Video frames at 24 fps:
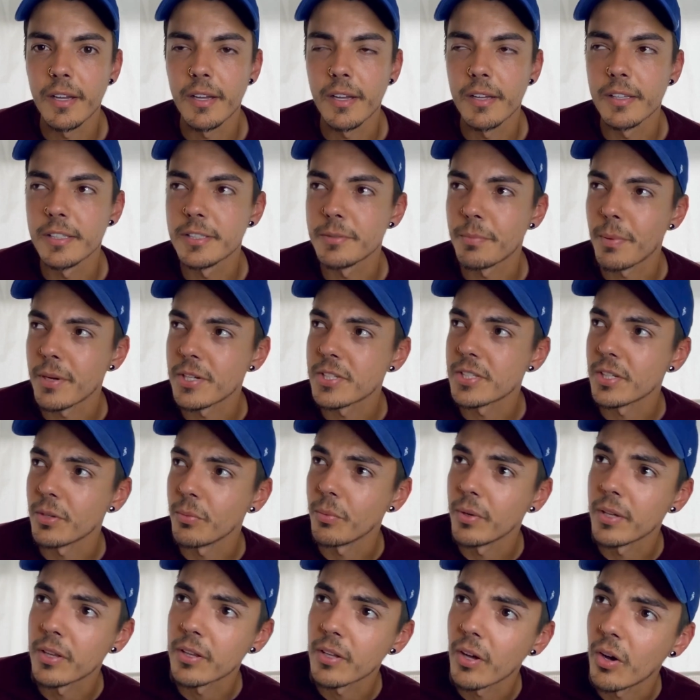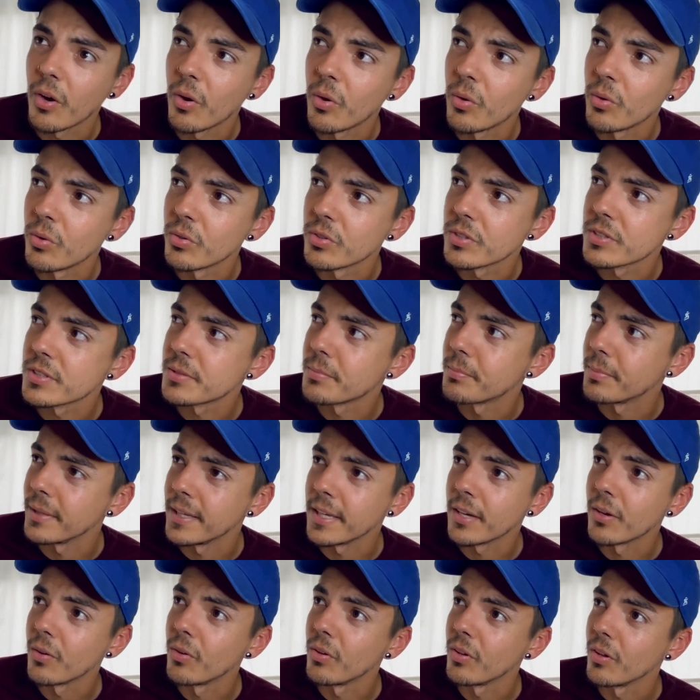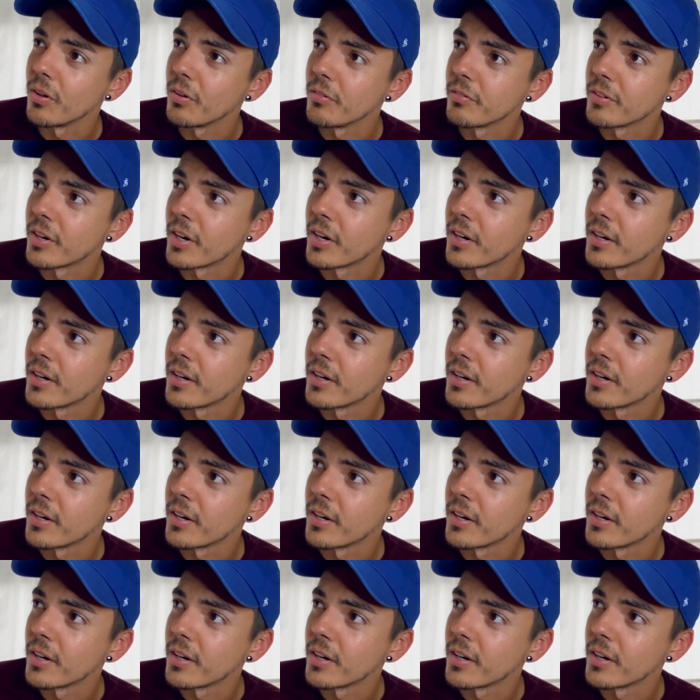especially with holes being all over